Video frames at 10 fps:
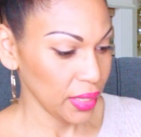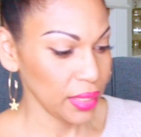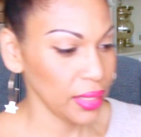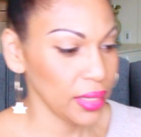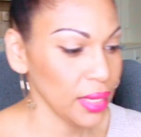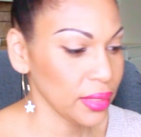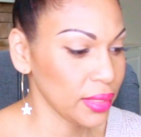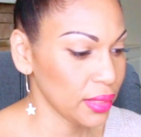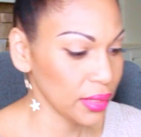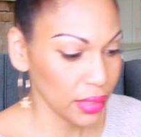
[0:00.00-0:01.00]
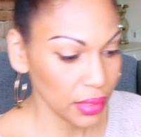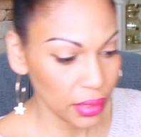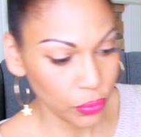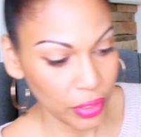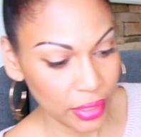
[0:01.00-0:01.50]
Let's
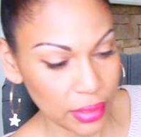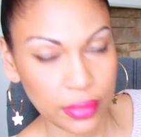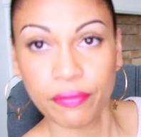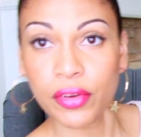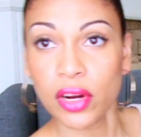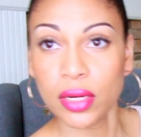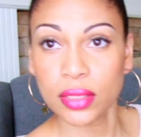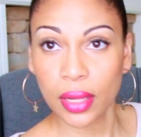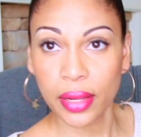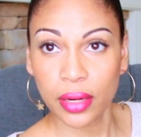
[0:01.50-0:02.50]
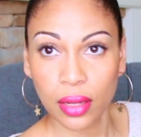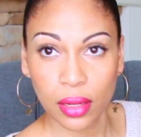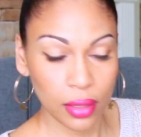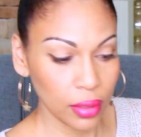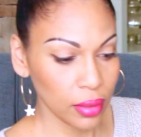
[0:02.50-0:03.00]
see, what is the first
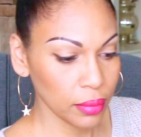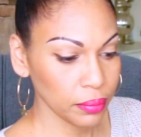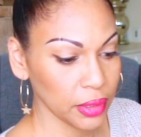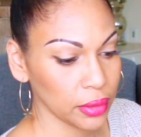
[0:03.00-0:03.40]
item?